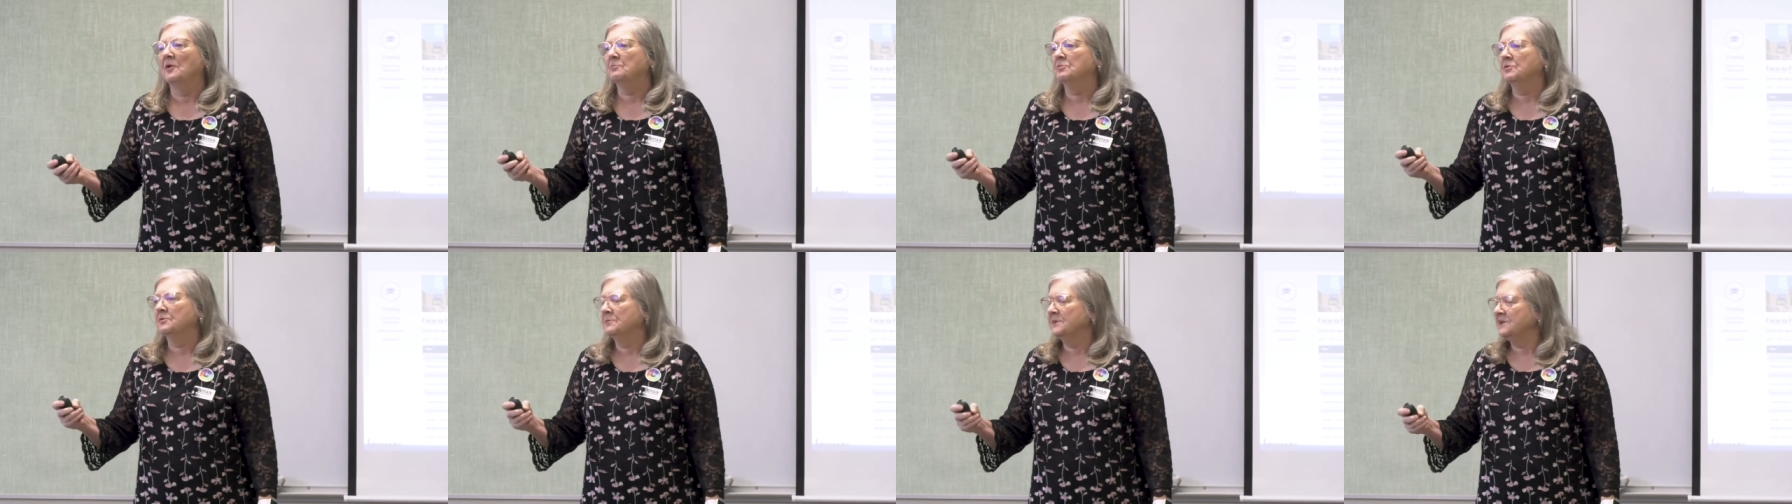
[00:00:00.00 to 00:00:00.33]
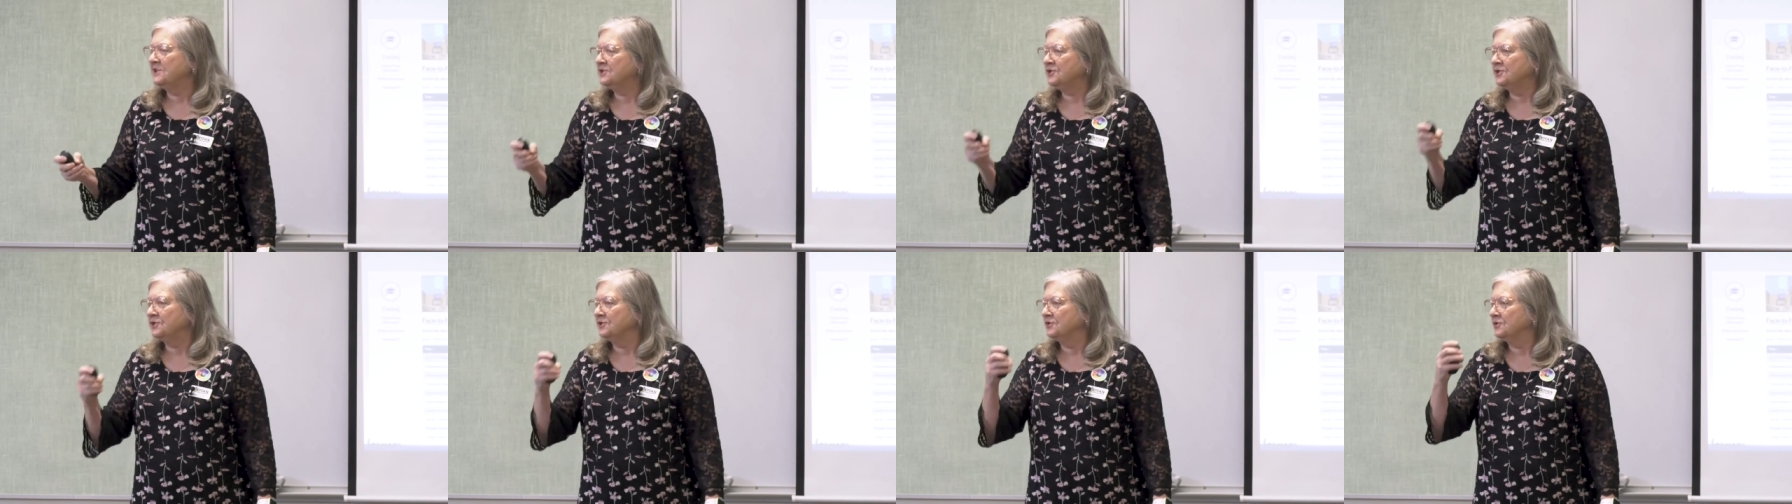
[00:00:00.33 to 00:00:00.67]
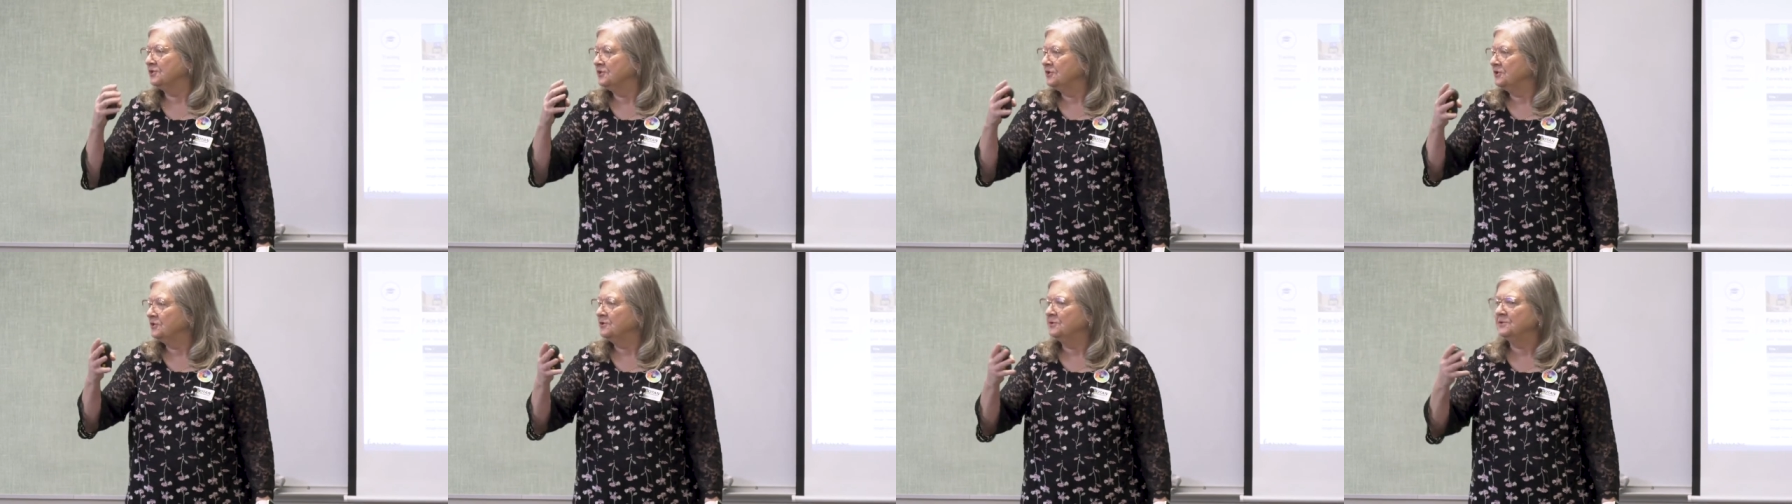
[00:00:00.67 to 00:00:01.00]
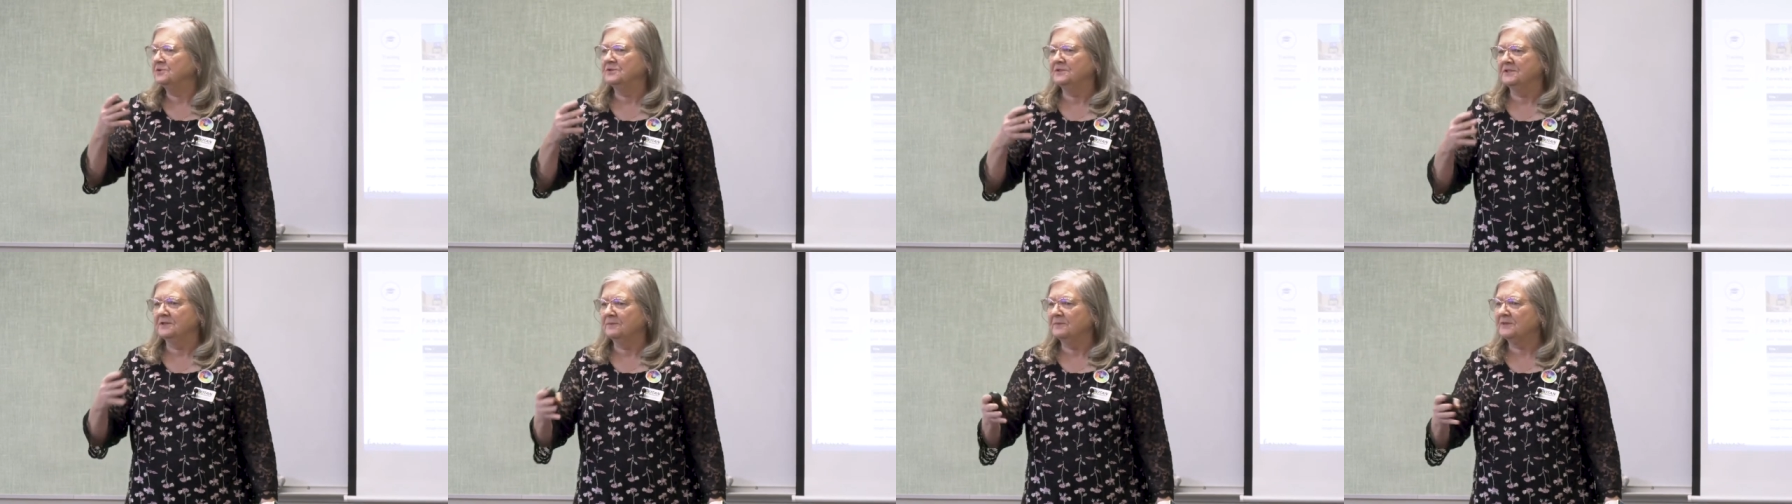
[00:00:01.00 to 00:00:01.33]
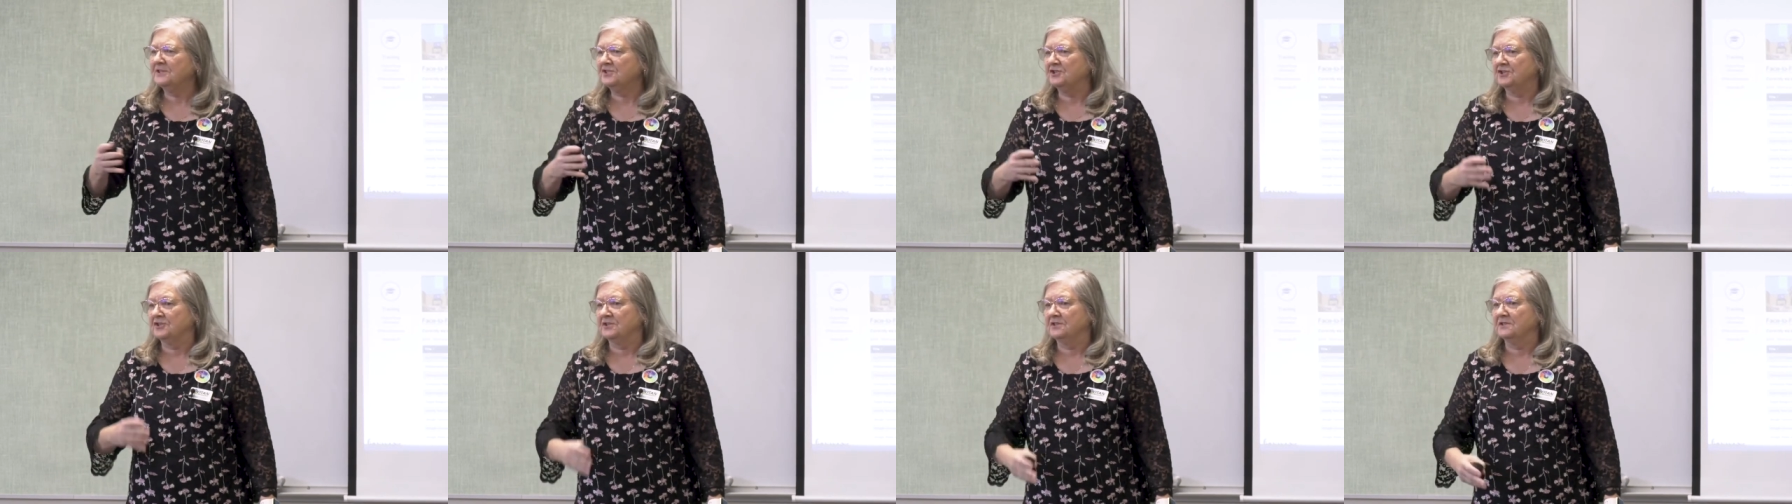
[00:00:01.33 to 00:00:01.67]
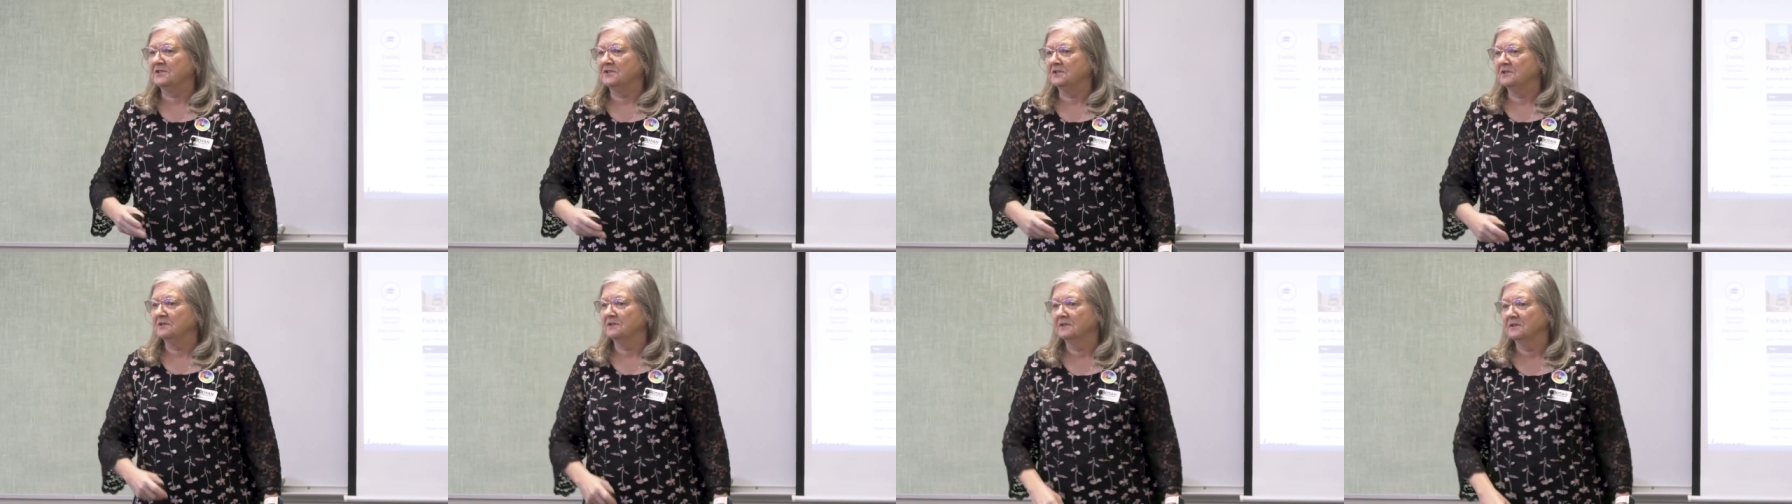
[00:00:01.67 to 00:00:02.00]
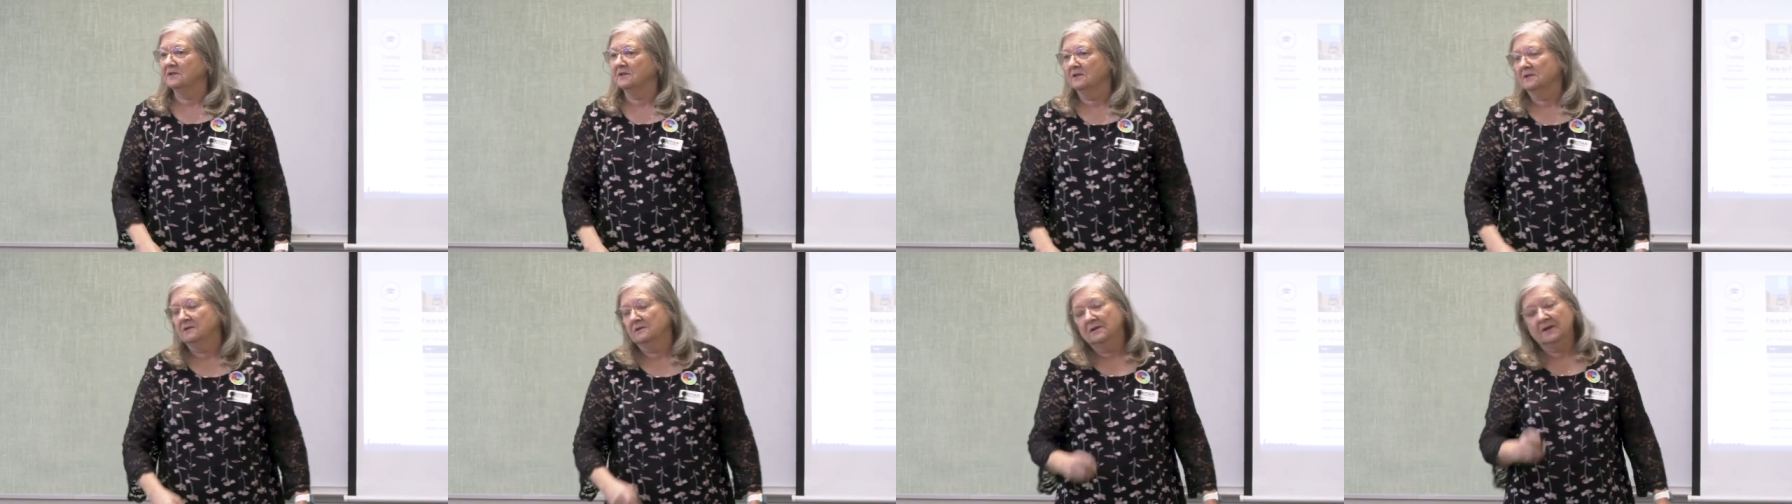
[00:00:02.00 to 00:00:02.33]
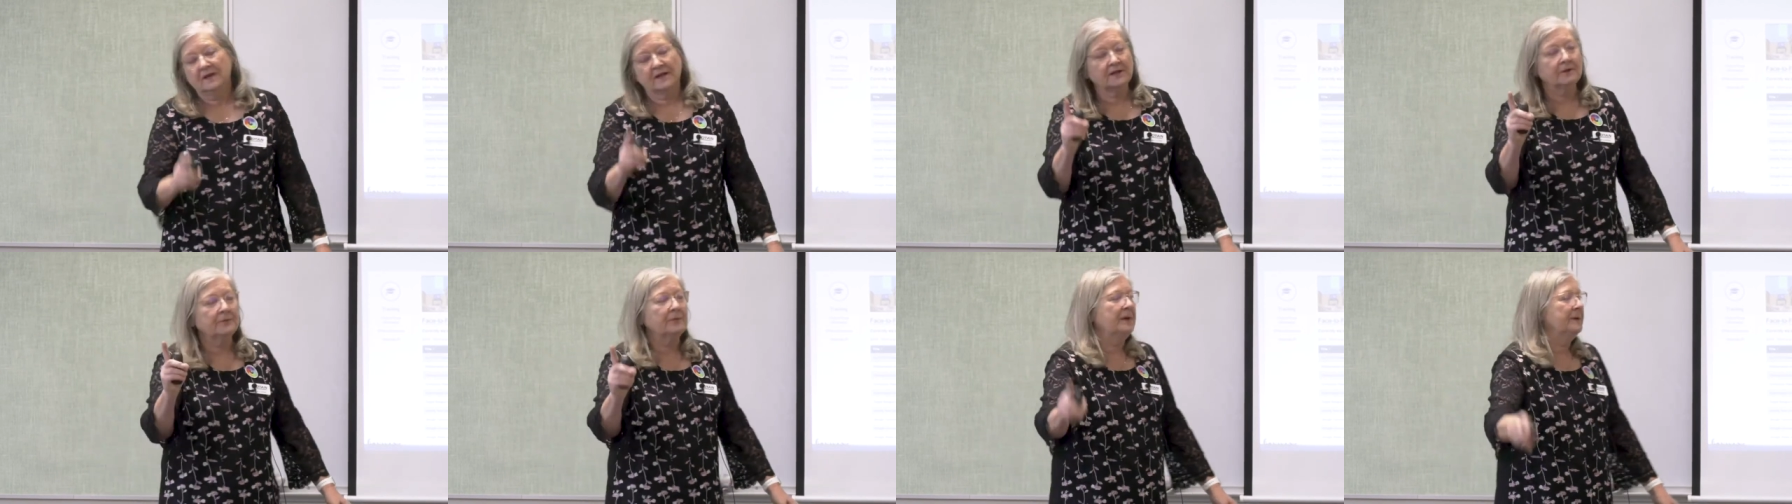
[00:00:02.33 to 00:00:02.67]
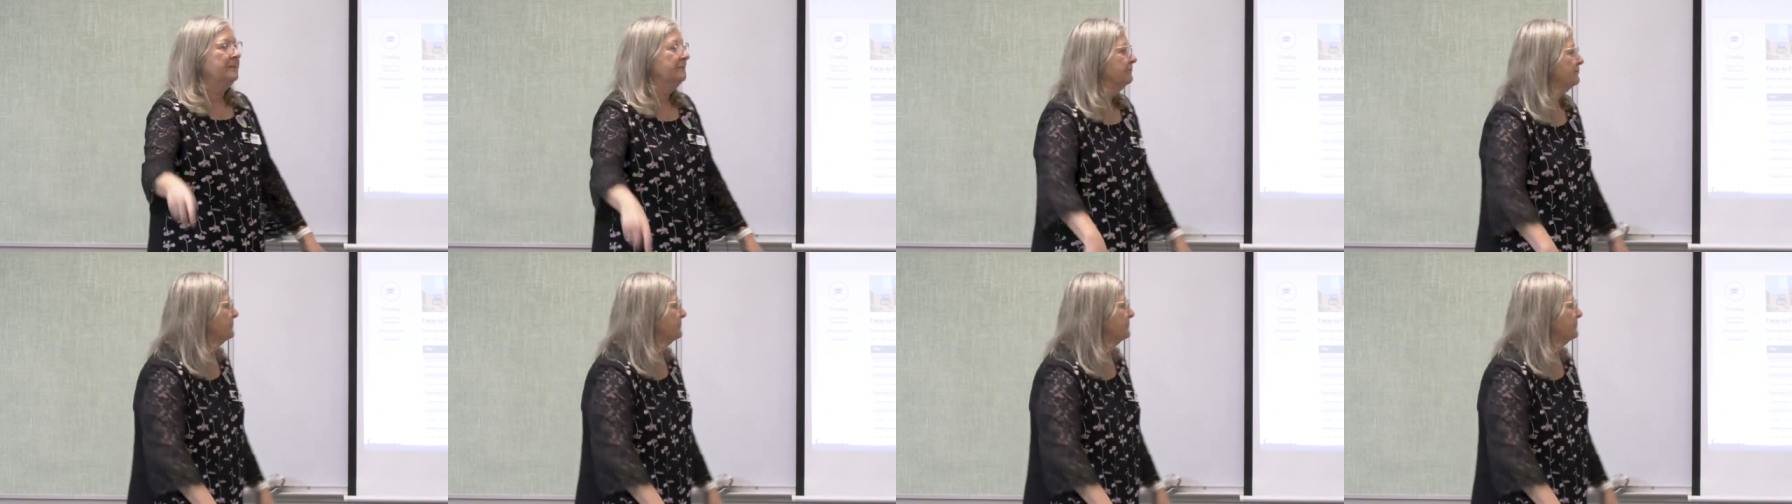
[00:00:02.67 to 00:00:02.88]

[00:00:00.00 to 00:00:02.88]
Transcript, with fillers: permission to use images. Anyway,